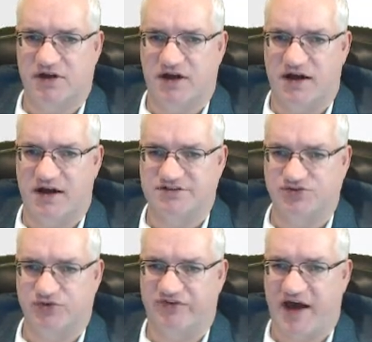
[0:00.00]

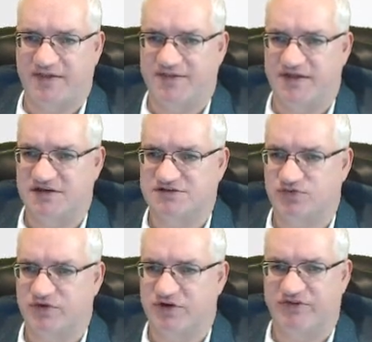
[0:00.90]
So we've got
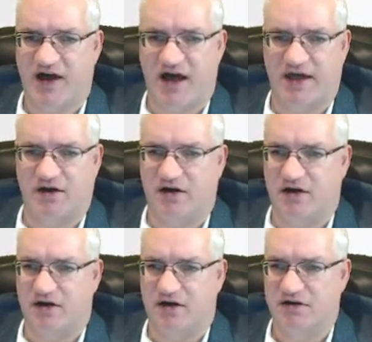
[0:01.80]
this, we've got
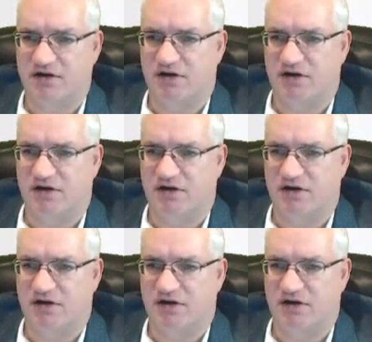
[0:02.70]
our